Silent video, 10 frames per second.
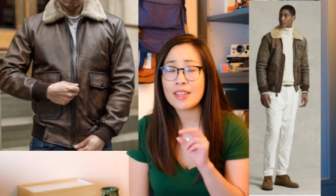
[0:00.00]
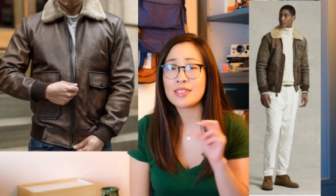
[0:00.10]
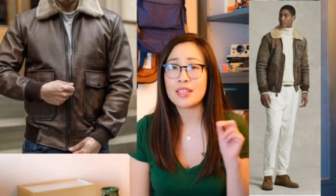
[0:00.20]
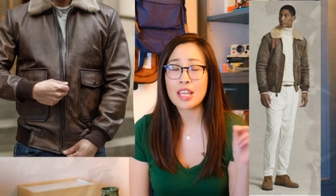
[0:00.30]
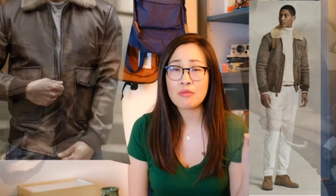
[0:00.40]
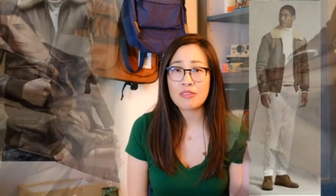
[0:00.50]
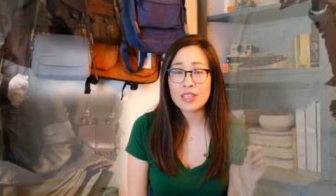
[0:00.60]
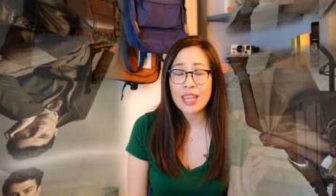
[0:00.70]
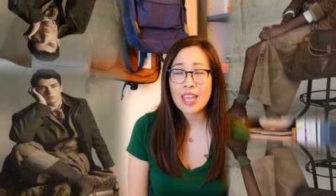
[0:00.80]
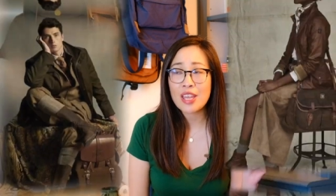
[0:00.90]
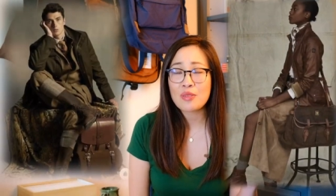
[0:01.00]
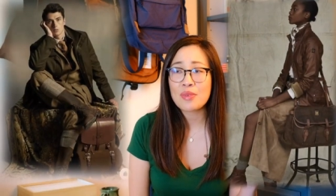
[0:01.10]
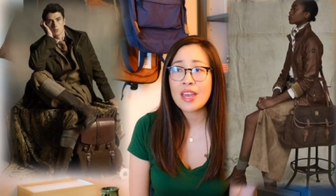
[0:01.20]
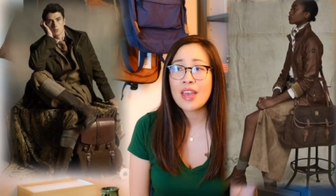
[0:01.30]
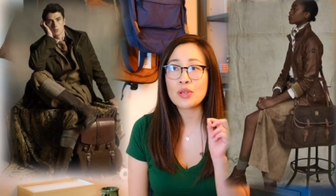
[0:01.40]
is the name of the
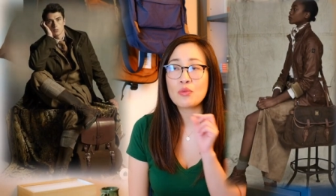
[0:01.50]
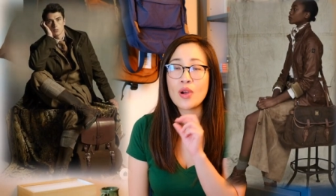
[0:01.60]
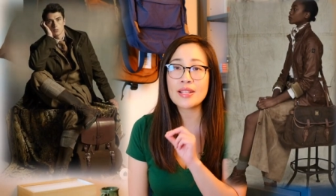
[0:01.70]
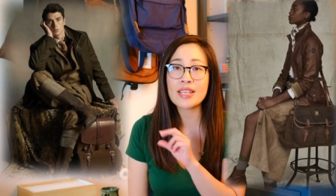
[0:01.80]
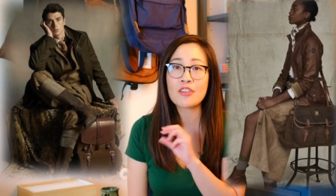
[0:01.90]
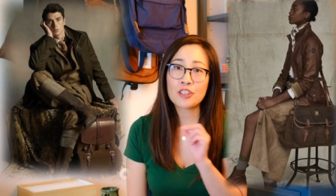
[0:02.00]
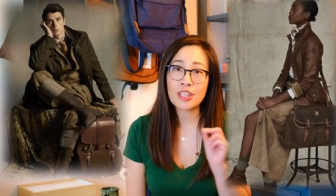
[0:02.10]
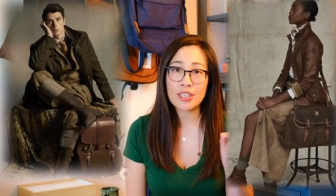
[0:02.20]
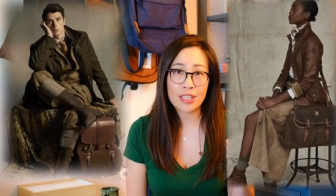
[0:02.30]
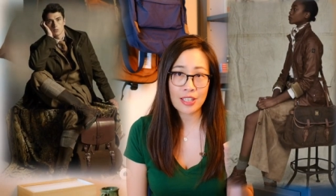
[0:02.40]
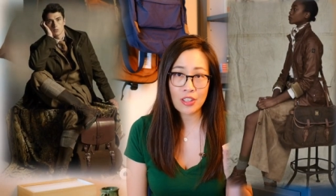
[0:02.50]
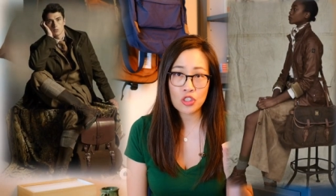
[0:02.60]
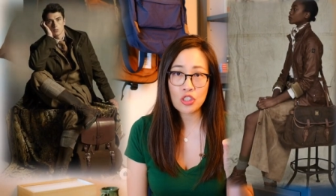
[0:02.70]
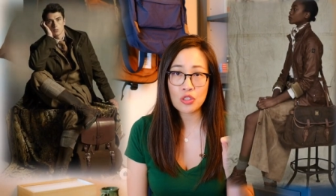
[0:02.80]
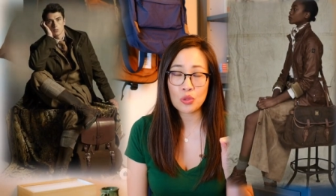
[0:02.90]
game. We want everything
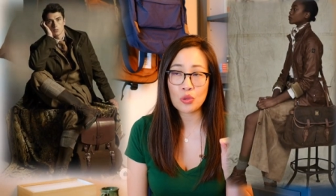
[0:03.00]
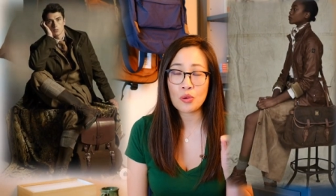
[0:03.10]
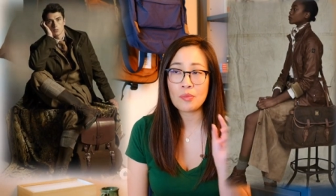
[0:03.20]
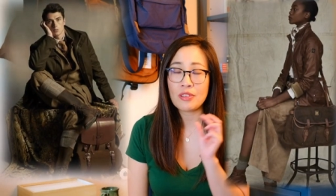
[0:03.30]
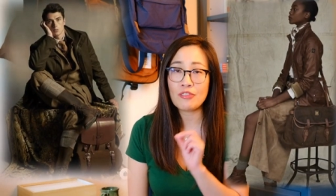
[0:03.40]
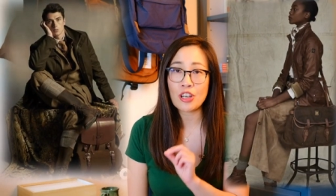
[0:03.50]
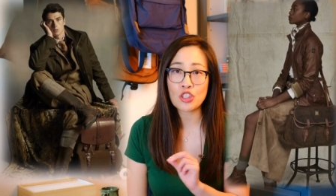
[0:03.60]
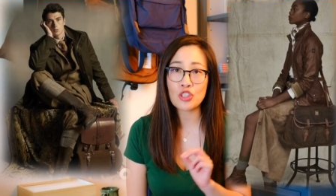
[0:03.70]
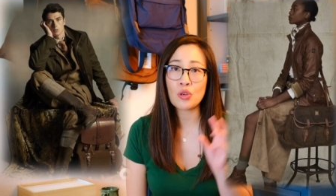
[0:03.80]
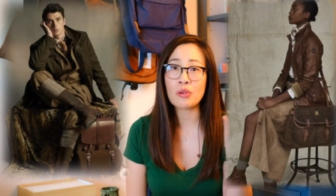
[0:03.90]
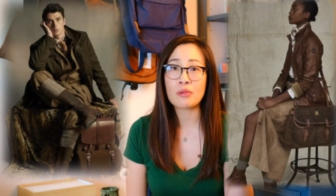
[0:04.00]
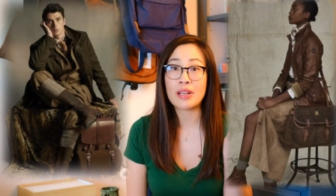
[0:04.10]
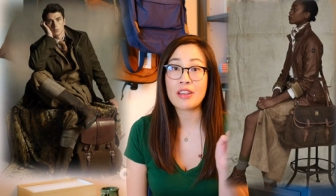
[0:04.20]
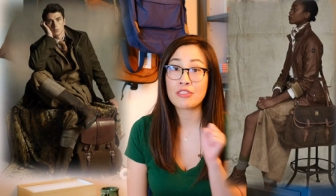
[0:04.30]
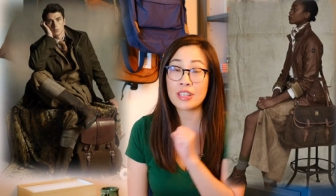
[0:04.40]
to be functional. We
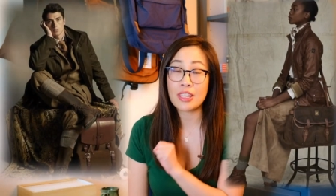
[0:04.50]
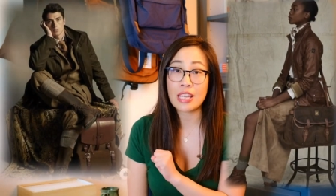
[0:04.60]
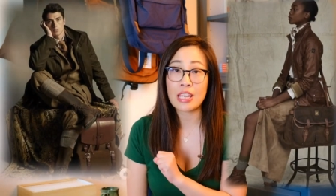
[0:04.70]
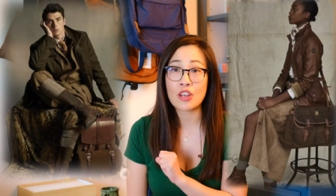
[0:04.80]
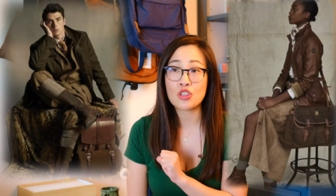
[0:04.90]
want everything